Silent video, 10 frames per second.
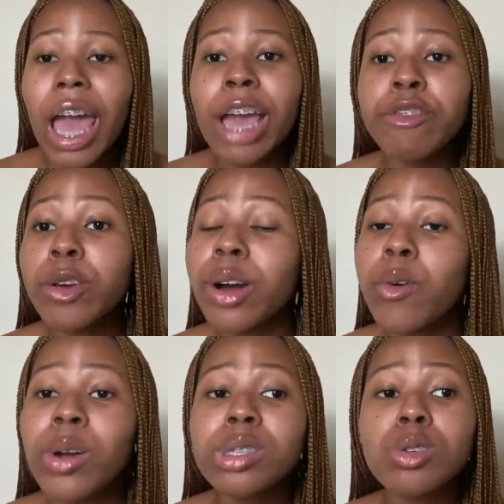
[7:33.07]
If you are
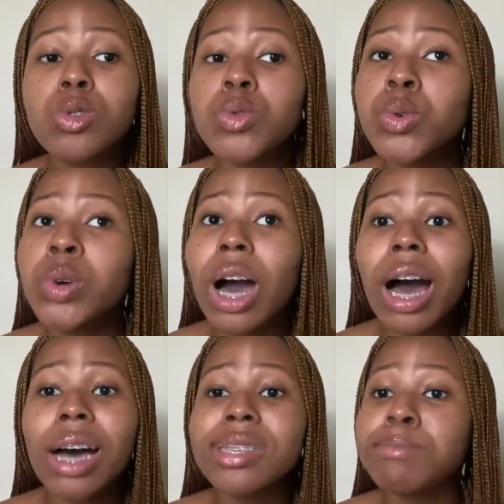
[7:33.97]
going to do
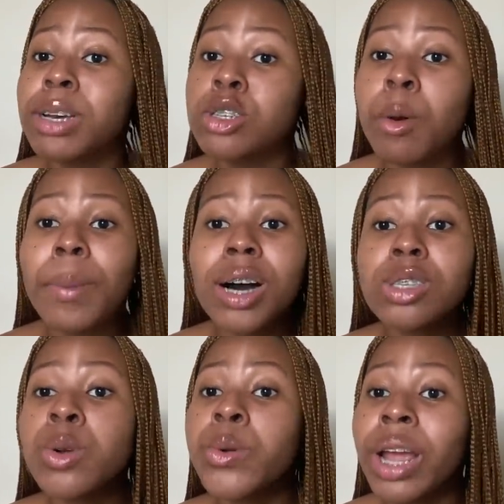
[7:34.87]
a smash or
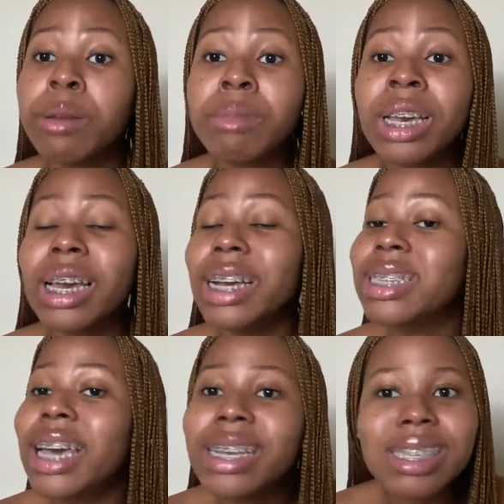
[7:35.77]
pass or rate me, it
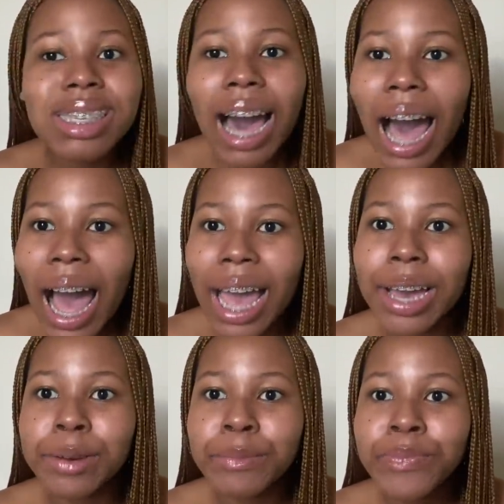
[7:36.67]
takes
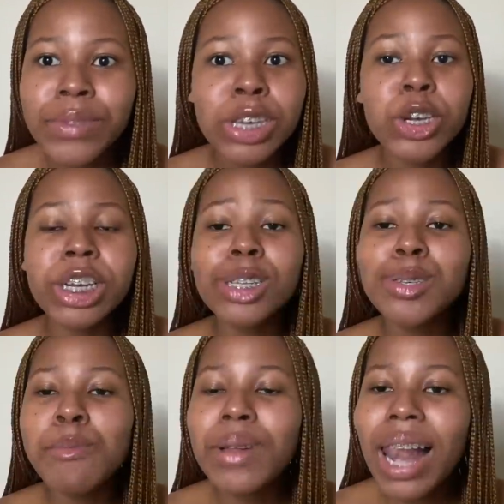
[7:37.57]
time, you need
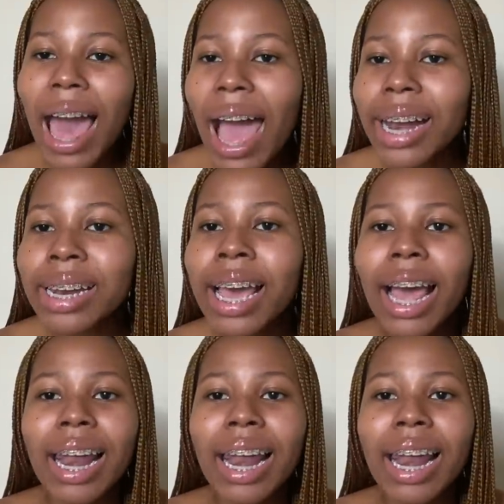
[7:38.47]
to plan.